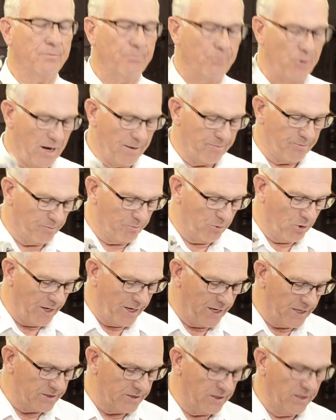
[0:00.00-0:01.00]
a proper
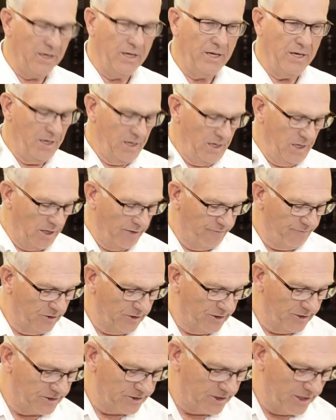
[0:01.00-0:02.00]
braze if you
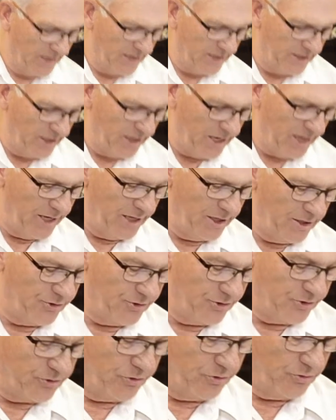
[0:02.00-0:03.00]
design the head of
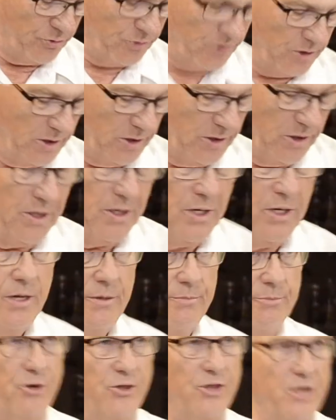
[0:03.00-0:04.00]
the tool
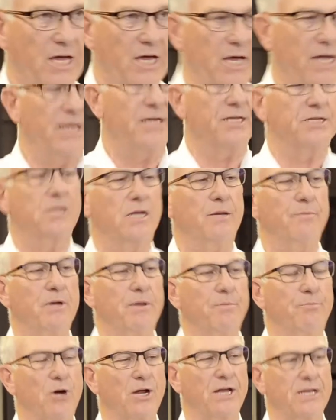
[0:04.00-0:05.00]
for the
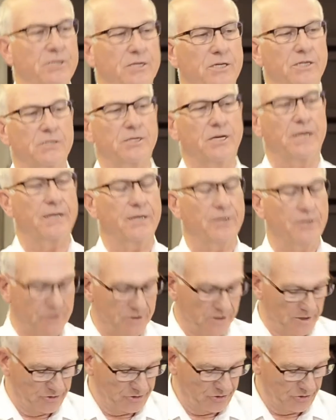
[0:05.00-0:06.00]
ASME brazing
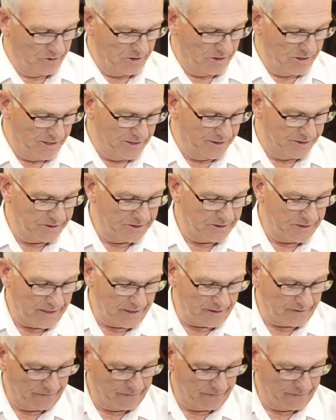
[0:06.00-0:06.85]
standards. I'll show you that in a sec.